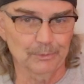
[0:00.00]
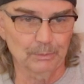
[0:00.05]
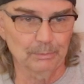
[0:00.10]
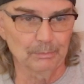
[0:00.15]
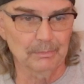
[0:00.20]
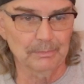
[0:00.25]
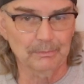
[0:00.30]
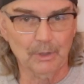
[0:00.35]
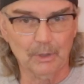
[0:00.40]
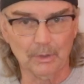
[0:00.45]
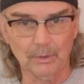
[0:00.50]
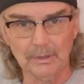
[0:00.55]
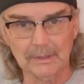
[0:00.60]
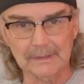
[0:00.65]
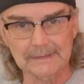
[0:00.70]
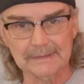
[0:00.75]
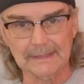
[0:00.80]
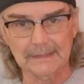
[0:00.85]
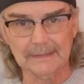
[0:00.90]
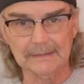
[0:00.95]

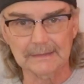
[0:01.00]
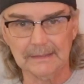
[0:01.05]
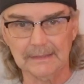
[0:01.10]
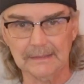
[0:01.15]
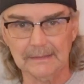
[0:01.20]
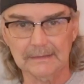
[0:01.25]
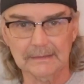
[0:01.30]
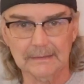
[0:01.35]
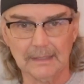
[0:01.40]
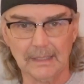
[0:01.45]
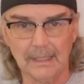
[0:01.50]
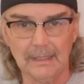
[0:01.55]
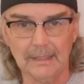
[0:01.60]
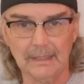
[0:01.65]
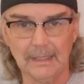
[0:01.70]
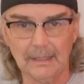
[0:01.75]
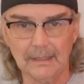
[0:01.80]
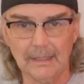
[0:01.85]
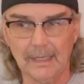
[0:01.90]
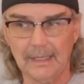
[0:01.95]
60s,
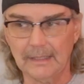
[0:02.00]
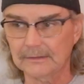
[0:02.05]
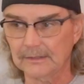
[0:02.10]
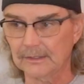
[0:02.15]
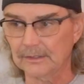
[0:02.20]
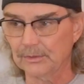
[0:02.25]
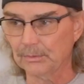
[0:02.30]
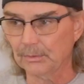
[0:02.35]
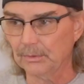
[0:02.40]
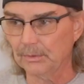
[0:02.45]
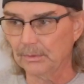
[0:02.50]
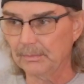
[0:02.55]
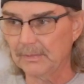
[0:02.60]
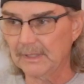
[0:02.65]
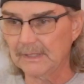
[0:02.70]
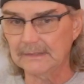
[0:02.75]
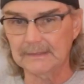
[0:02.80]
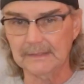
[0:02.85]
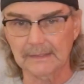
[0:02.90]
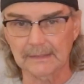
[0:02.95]
that lasted through the
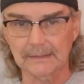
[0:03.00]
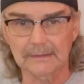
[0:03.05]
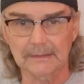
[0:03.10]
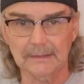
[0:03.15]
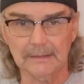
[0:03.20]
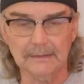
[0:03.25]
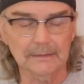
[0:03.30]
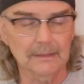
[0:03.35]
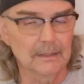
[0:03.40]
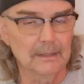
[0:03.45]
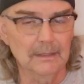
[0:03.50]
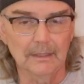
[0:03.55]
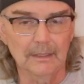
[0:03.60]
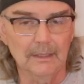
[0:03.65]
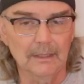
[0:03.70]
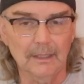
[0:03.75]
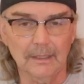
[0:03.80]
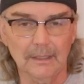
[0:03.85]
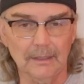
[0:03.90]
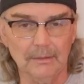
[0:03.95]
mid
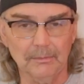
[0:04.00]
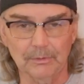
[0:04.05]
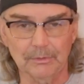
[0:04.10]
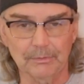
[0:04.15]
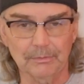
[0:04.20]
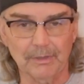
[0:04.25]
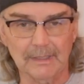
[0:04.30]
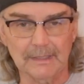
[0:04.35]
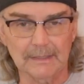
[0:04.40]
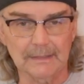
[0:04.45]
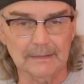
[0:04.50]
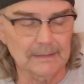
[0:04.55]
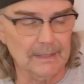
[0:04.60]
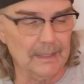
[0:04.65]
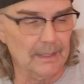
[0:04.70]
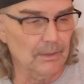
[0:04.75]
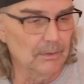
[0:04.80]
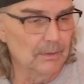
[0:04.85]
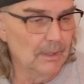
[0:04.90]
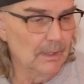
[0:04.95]
60s. It was funny as
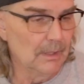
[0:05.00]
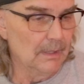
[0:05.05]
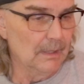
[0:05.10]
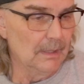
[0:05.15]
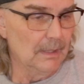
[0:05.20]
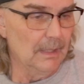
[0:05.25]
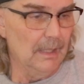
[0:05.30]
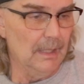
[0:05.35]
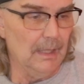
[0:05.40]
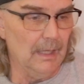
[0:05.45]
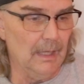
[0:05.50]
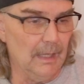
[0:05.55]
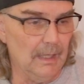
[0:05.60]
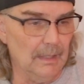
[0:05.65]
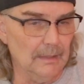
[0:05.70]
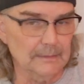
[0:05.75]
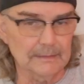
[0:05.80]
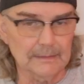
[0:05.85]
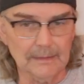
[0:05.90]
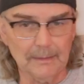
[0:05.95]
hell.
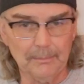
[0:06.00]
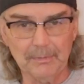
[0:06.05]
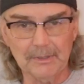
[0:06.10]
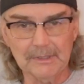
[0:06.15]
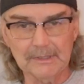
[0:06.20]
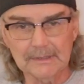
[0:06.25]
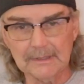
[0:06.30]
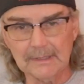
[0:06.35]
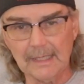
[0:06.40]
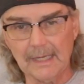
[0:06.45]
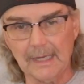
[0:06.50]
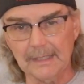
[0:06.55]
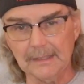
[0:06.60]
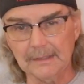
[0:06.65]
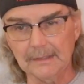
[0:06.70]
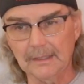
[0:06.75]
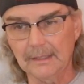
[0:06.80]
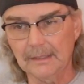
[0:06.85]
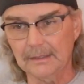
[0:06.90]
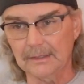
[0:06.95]
Slip and
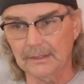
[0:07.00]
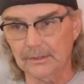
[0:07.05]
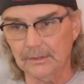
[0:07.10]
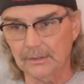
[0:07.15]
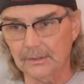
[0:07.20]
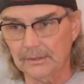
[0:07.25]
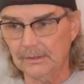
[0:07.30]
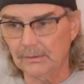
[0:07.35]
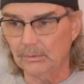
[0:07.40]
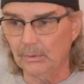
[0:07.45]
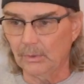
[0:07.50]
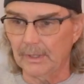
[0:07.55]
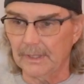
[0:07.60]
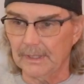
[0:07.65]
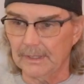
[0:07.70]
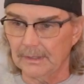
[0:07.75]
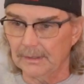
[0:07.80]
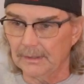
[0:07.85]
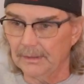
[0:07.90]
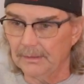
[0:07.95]
Slide, the
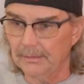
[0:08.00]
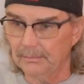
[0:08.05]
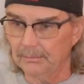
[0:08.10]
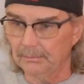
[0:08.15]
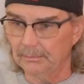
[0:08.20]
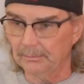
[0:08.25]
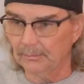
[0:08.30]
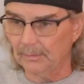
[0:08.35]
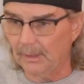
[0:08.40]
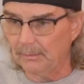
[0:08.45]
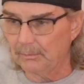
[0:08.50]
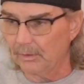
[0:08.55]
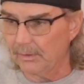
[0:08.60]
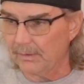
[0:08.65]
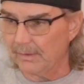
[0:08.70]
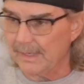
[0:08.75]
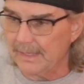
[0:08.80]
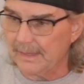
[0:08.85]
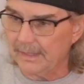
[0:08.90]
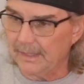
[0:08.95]
toy,
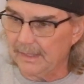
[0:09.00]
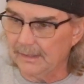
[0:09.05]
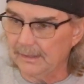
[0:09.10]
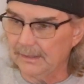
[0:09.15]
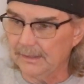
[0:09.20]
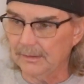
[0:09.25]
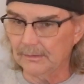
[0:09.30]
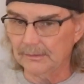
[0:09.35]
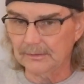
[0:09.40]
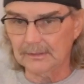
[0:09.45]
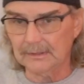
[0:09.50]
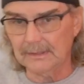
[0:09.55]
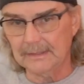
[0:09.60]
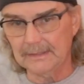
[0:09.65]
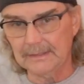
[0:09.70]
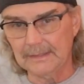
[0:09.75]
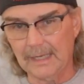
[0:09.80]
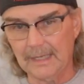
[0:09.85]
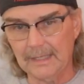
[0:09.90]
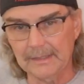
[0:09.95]
rubbery thing you
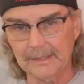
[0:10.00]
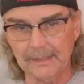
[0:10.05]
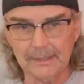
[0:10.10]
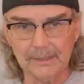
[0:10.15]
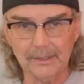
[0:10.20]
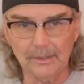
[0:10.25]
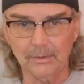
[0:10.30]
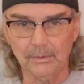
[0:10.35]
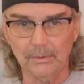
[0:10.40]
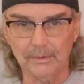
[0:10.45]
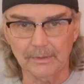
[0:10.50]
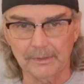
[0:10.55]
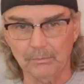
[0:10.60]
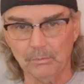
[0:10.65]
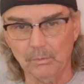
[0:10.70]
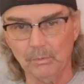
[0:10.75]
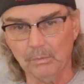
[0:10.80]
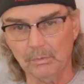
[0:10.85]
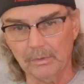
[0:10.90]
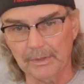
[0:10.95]
slid down the hill
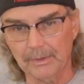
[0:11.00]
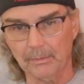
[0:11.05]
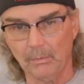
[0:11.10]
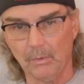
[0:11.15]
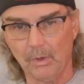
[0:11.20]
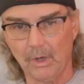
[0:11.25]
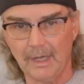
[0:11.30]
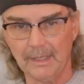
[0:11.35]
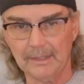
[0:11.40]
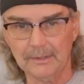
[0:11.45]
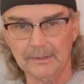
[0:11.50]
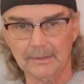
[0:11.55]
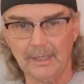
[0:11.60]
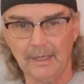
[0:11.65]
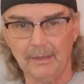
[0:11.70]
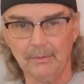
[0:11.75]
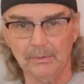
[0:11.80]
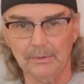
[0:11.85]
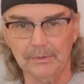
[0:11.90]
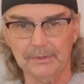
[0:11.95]
when, with the water,
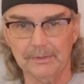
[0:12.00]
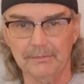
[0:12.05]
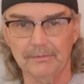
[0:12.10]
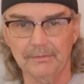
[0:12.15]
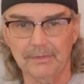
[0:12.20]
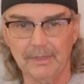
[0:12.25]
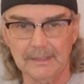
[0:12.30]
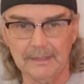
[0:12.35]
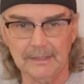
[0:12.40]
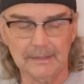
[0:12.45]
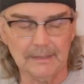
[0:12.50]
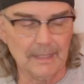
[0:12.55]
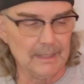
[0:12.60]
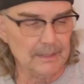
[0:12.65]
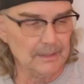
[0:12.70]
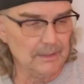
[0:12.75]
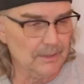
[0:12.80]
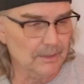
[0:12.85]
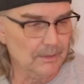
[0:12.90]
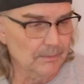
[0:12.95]
that was invented
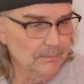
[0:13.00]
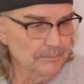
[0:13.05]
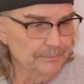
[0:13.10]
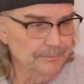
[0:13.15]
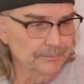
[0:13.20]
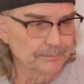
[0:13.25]
that year.